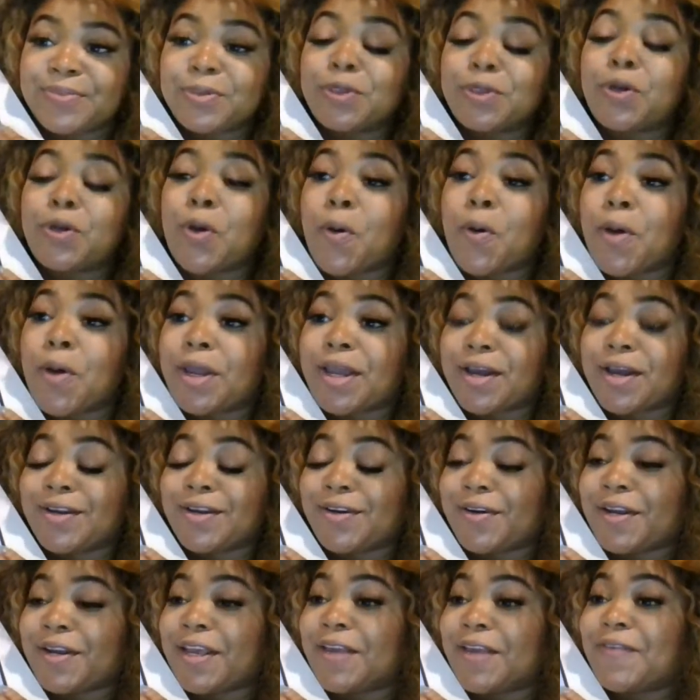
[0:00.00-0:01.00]
going
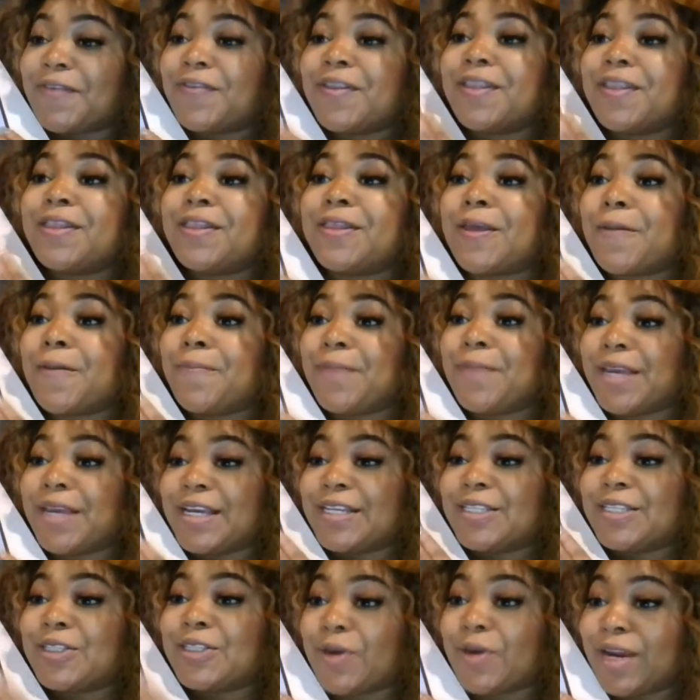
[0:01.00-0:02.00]
underneath the
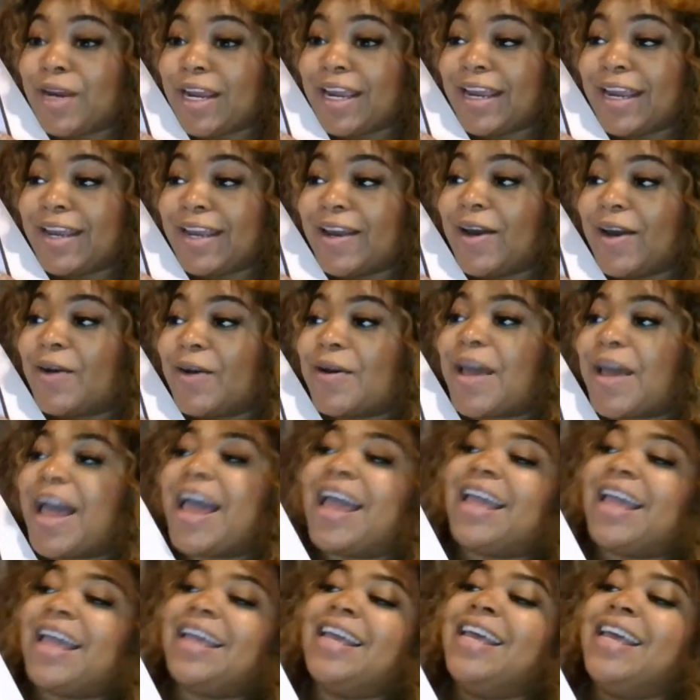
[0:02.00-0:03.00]
big tree.
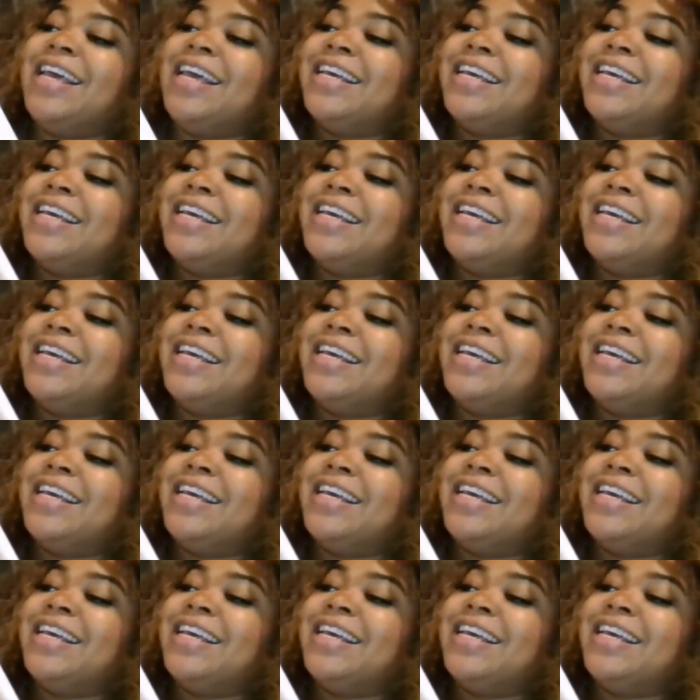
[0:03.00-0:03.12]
Okay.